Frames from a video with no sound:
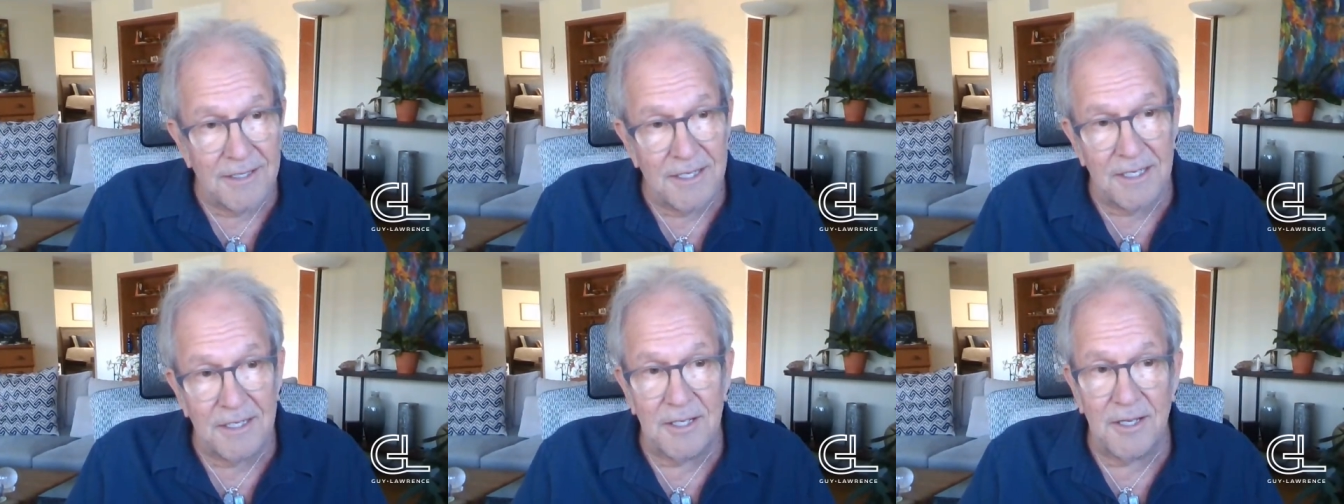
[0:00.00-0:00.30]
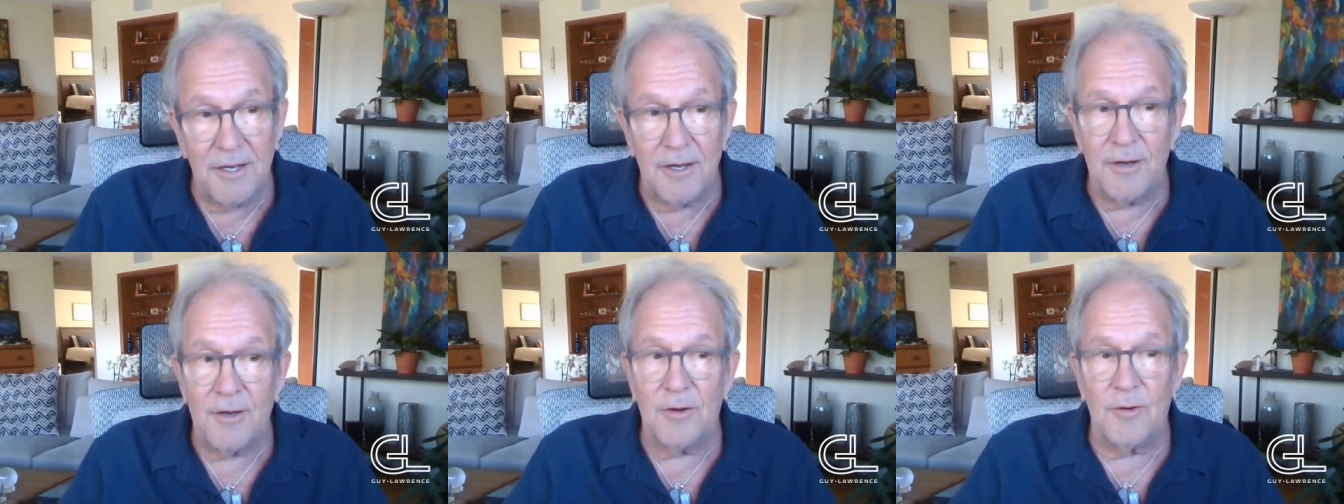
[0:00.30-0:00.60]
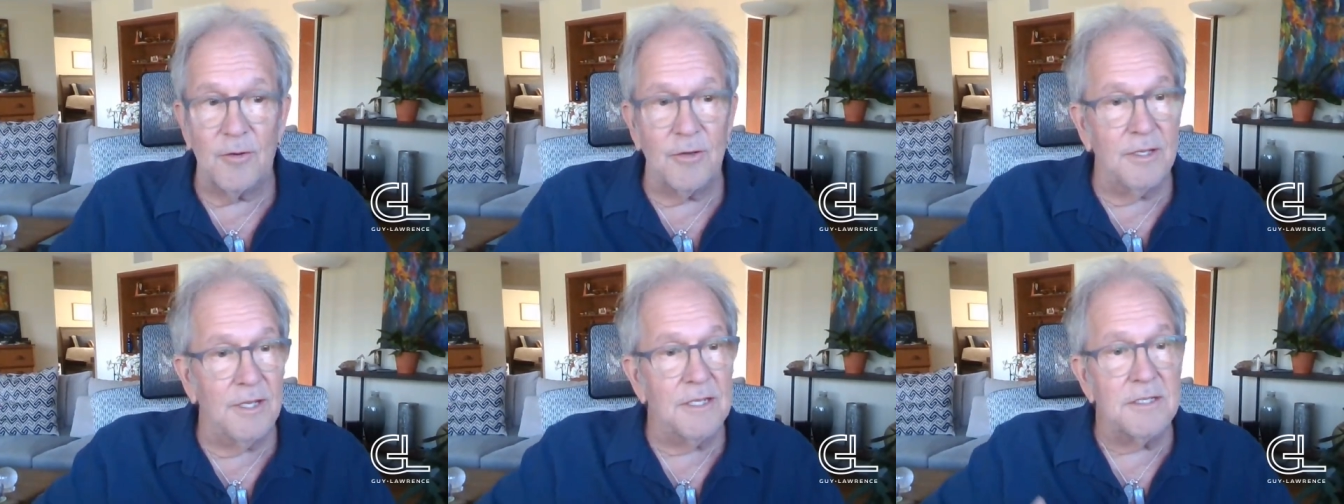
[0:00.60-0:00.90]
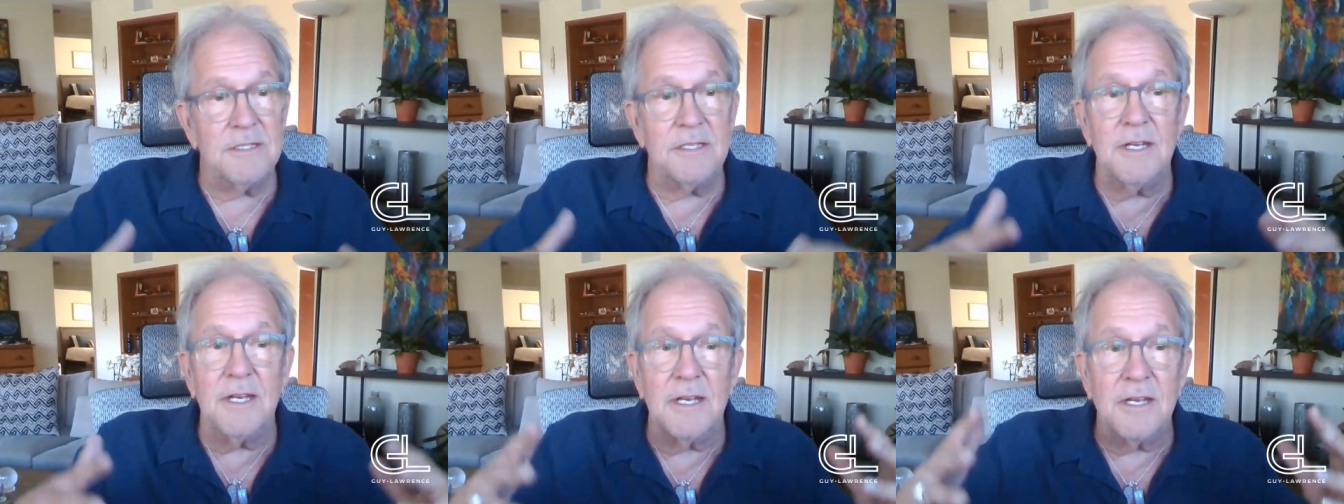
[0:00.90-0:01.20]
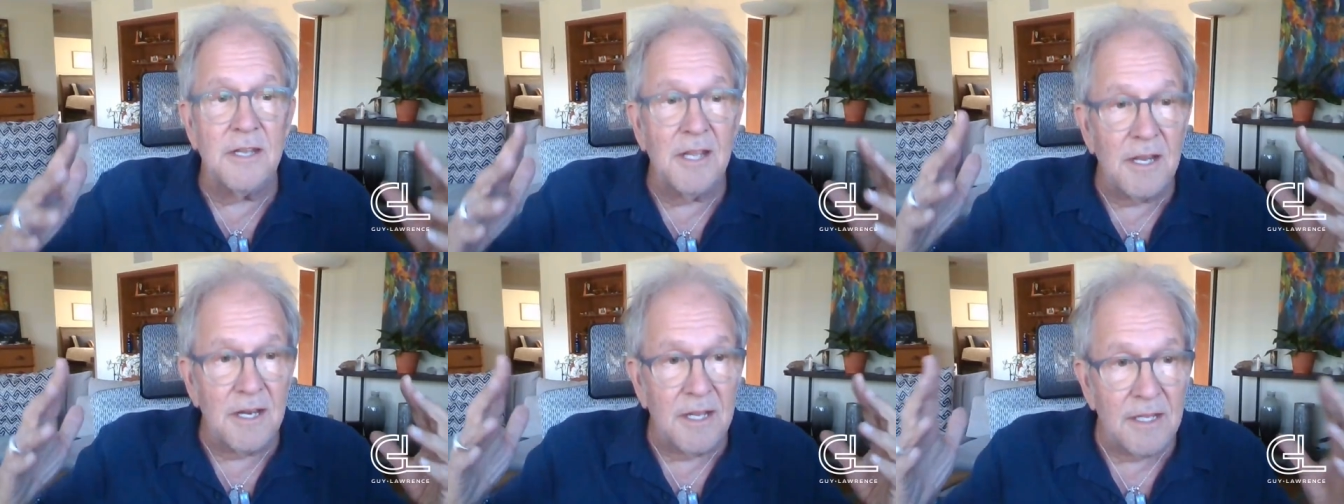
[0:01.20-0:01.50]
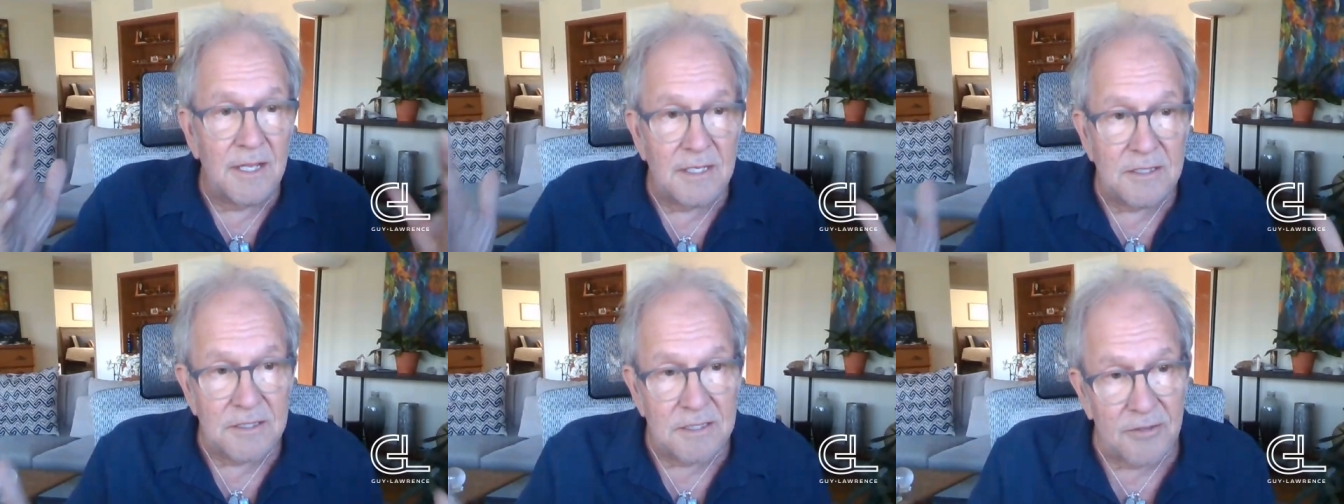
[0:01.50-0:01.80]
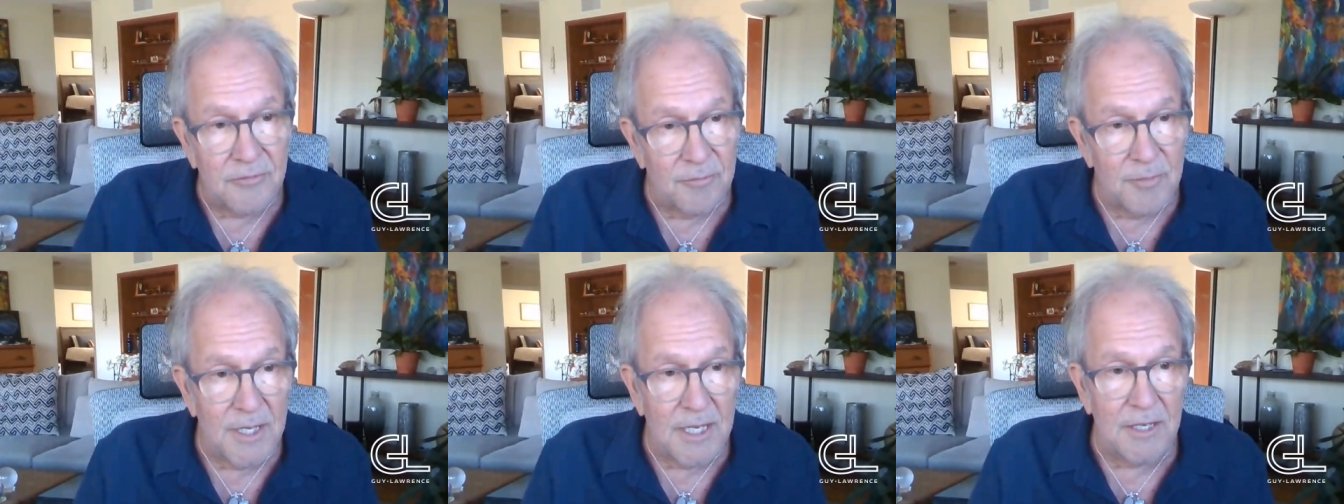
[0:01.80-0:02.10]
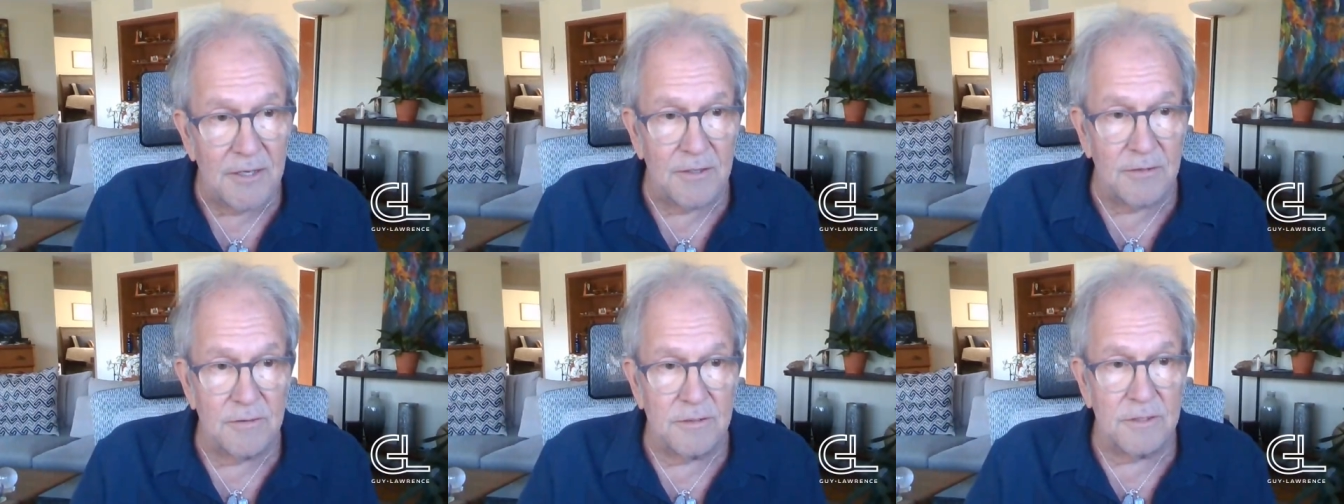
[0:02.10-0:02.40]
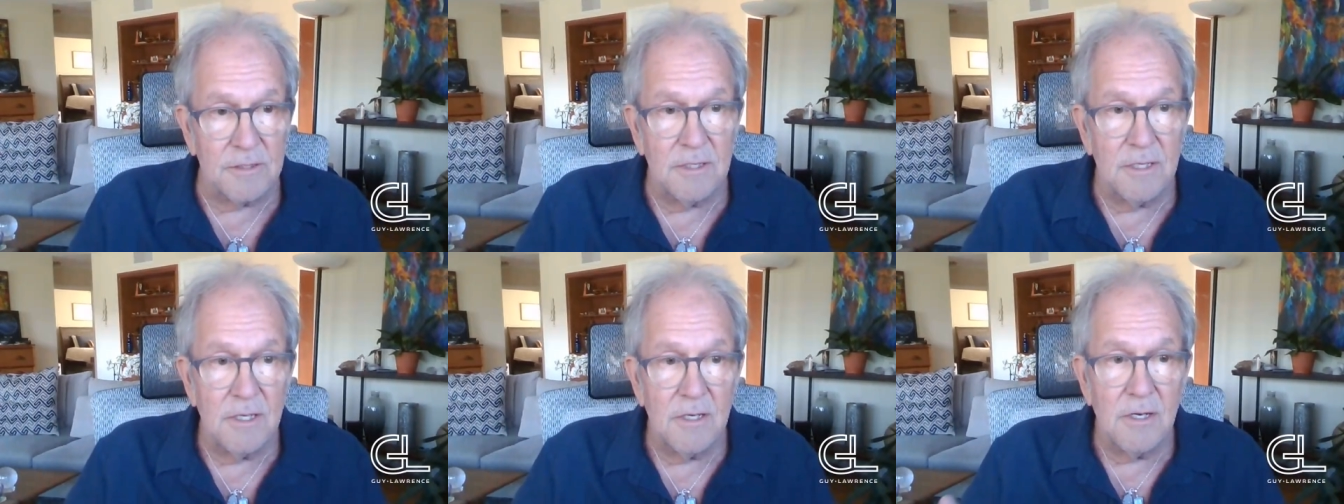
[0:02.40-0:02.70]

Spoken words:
they did it or none of that stuff matters.